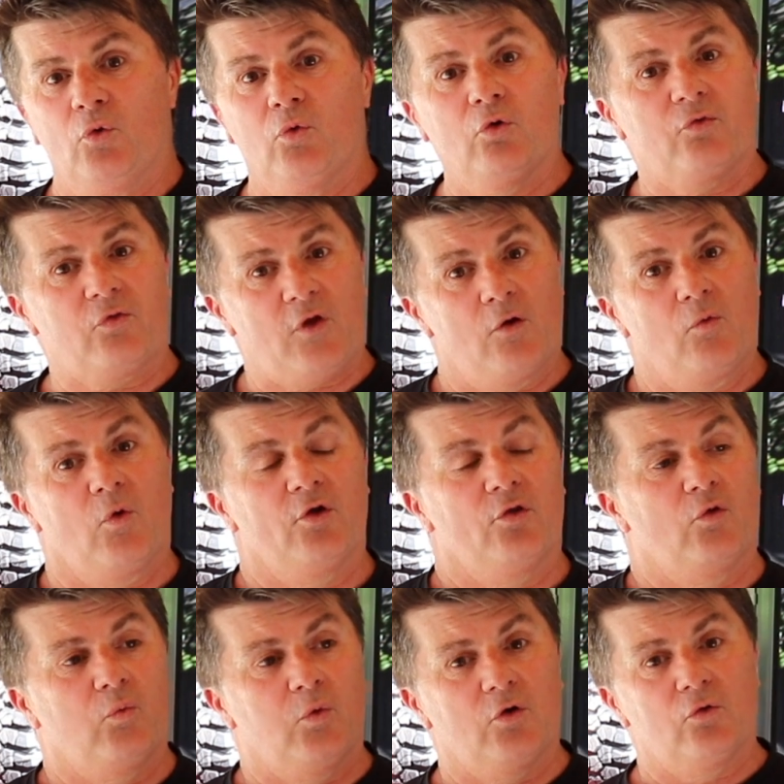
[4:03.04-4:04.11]
also
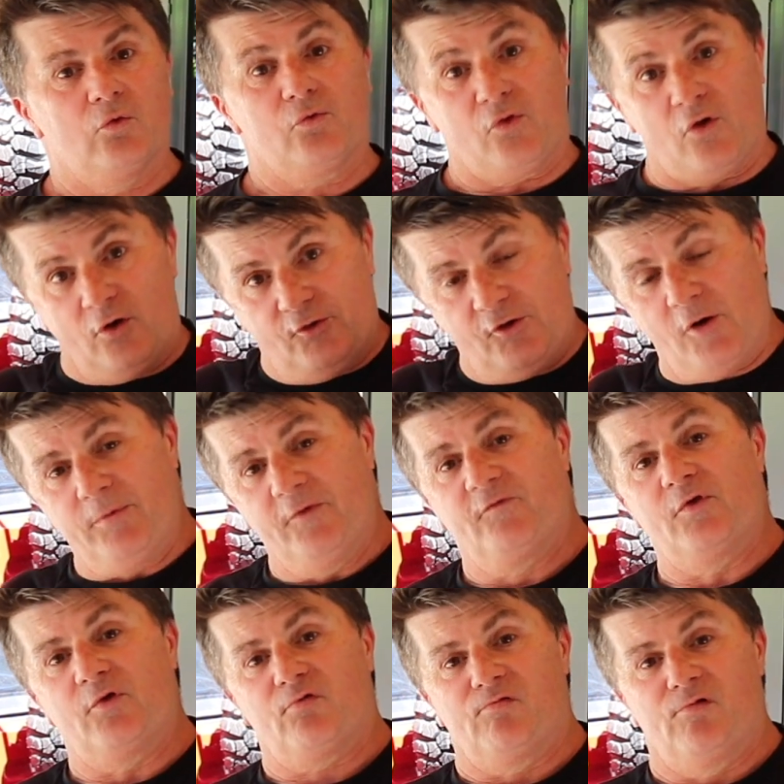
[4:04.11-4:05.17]
want the walls on top of
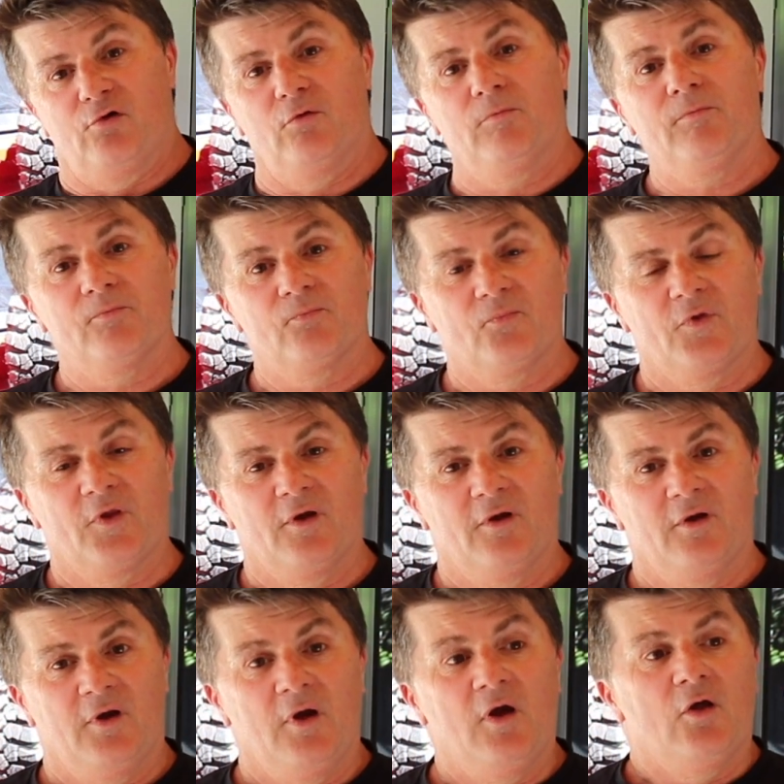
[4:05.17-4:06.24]
this room,
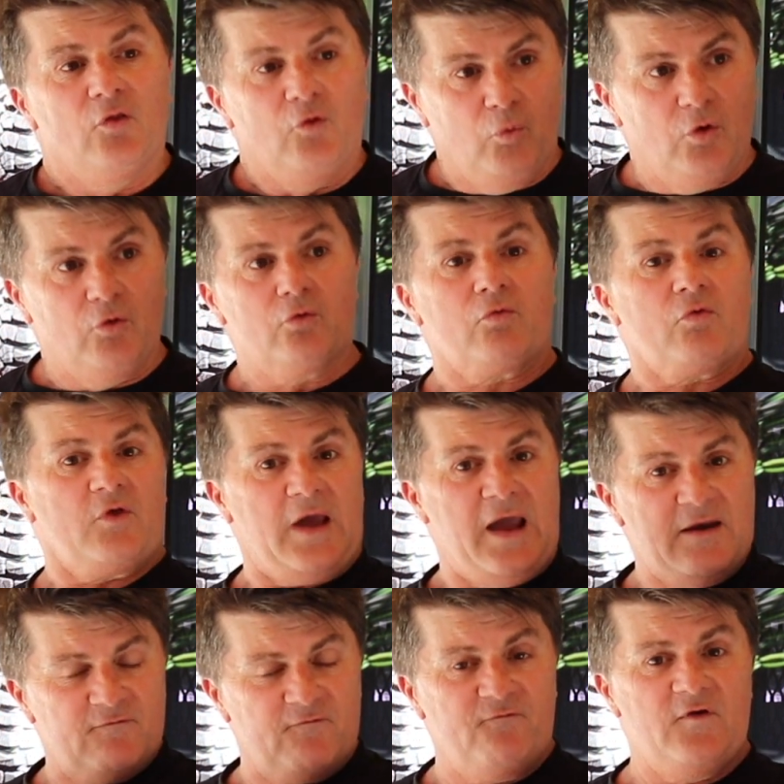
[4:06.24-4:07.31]
the walls
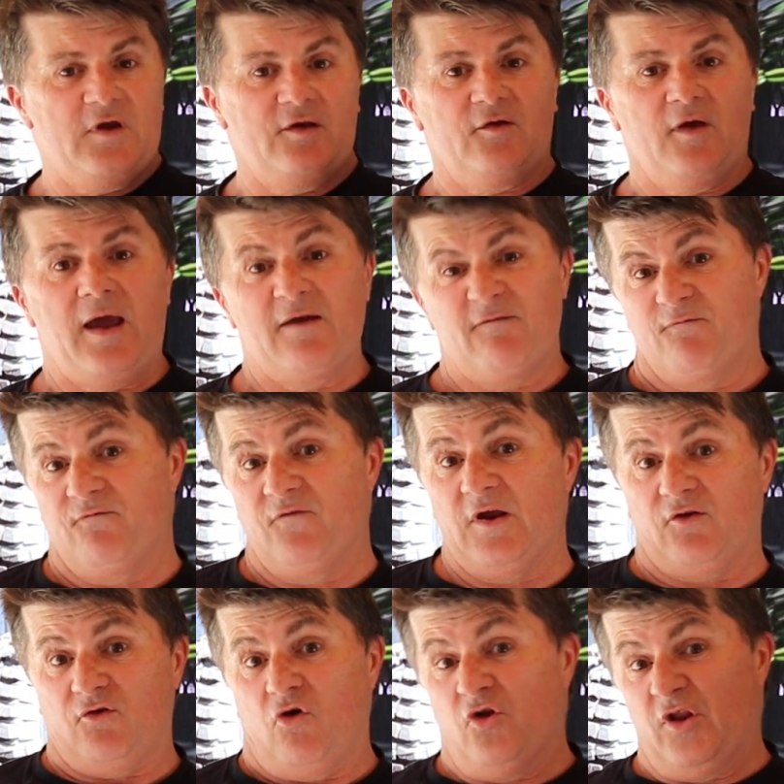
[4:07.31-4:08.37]
can
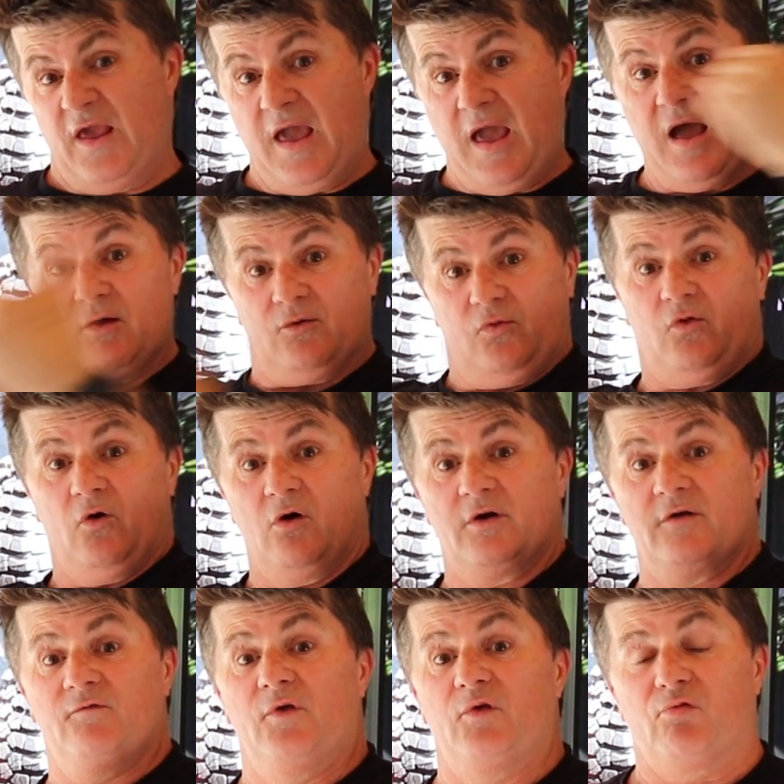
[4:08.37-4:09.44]
fit on the outside
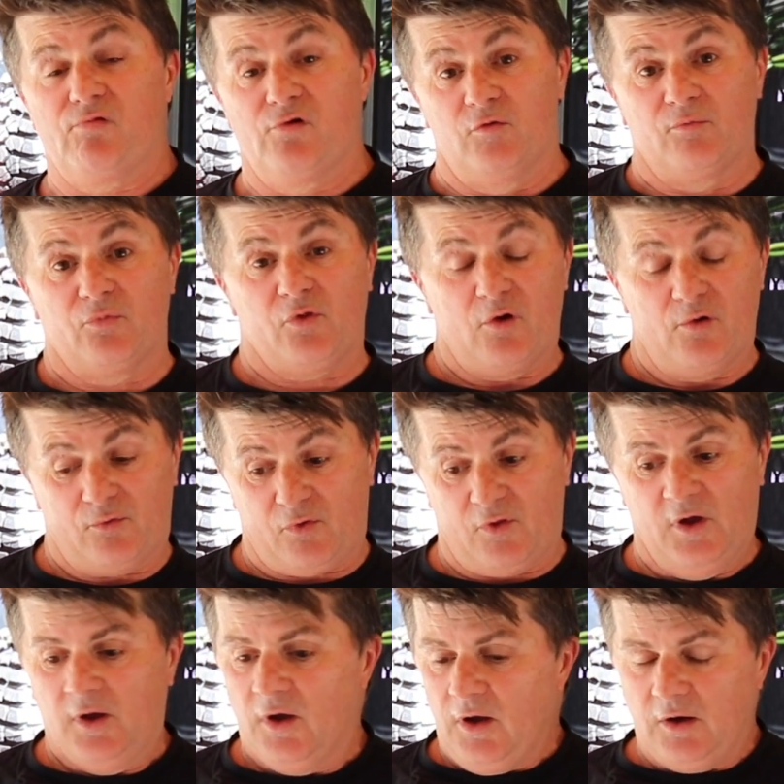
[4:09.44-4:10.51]
of this room. So
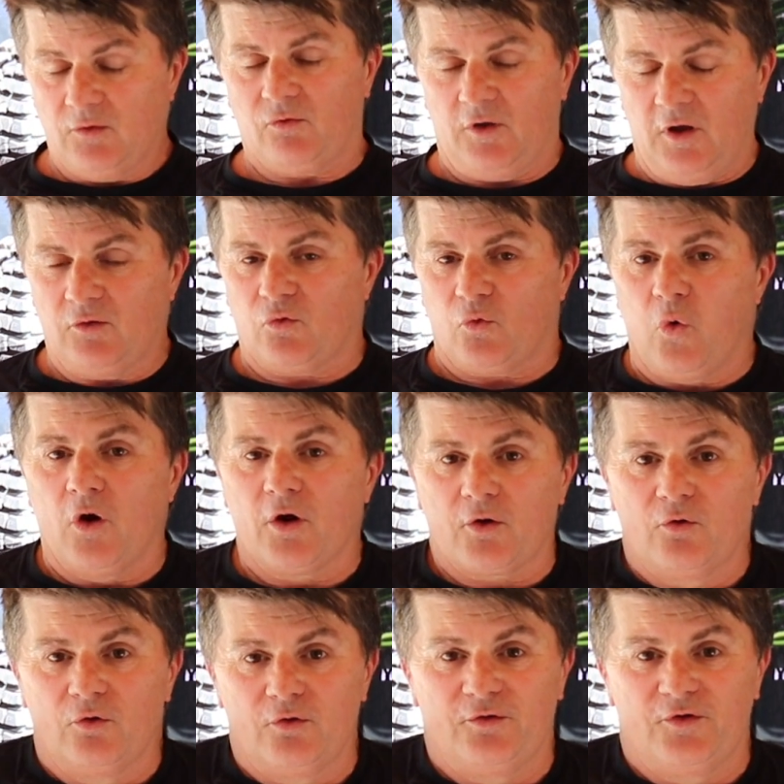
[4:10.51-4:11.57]
it's quite
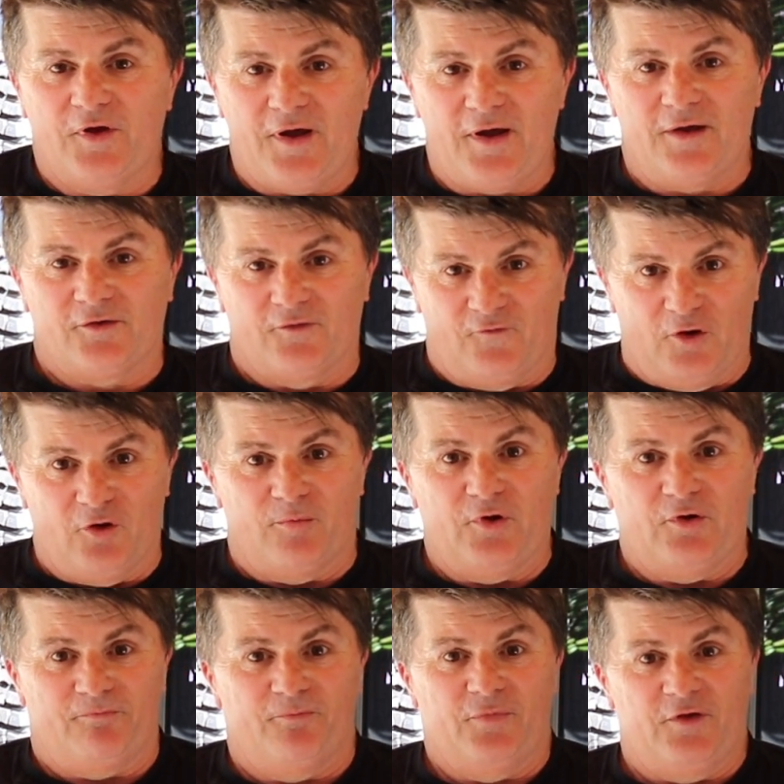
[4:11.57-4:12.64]
good
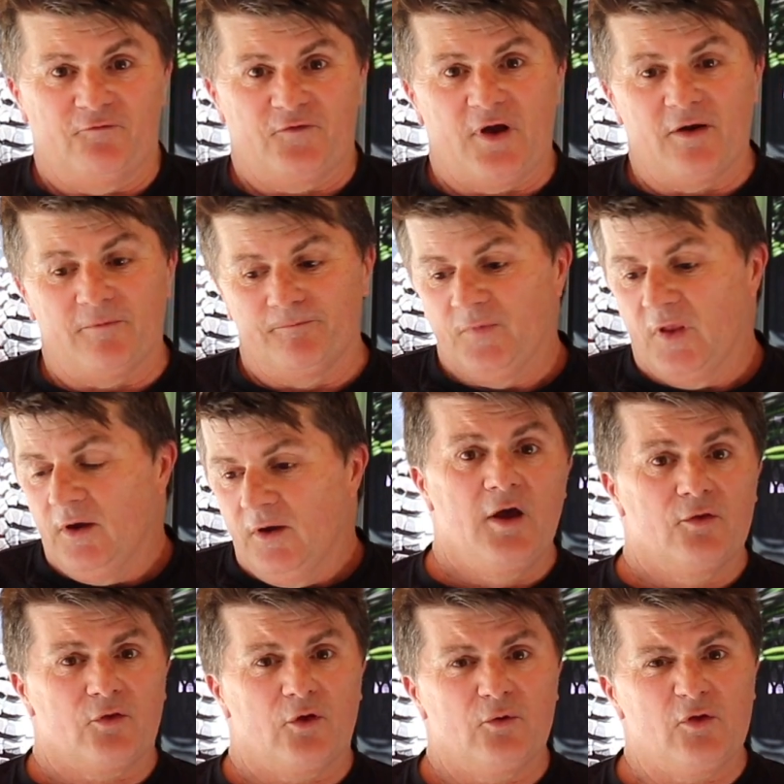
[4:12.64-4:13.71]
development they've done.
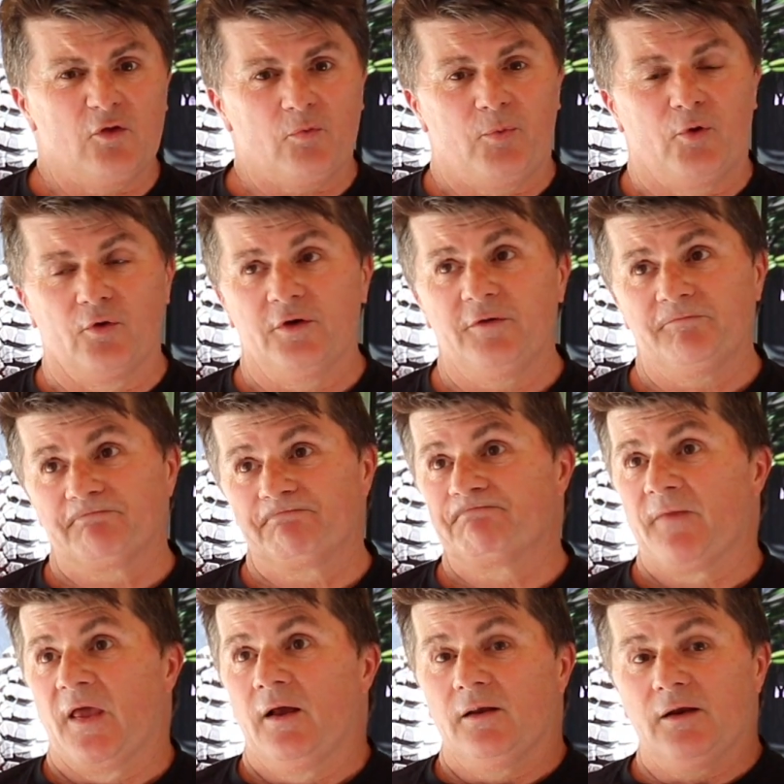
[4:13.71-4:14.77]
So at this point,
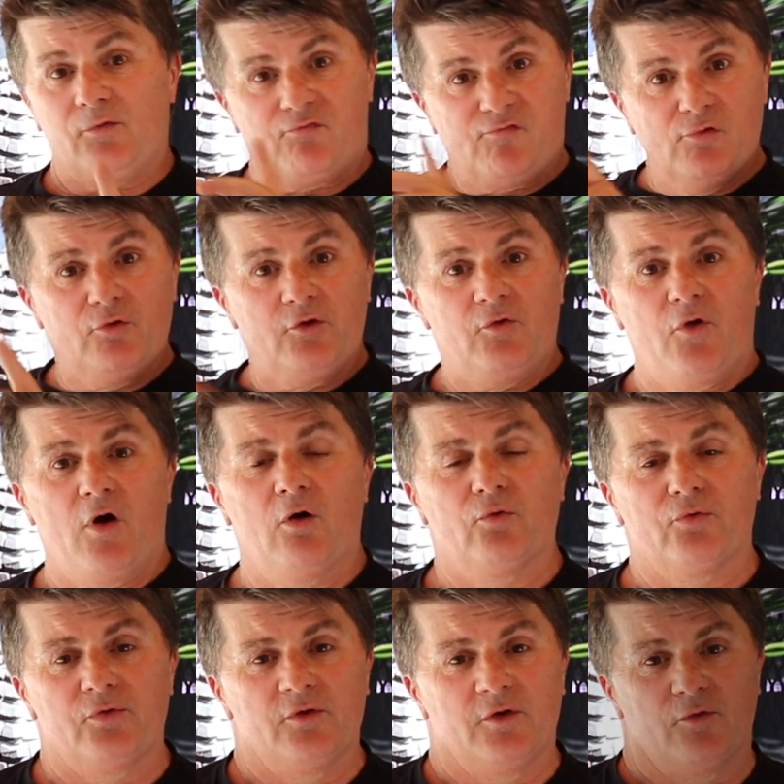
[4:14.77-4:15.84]
let's drill these
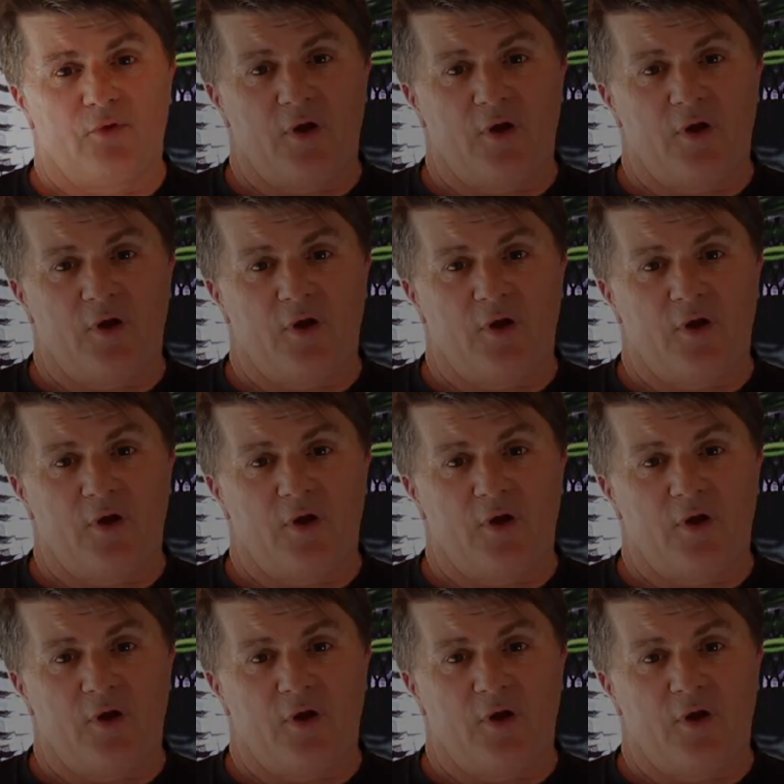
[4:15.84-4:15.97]
holes in these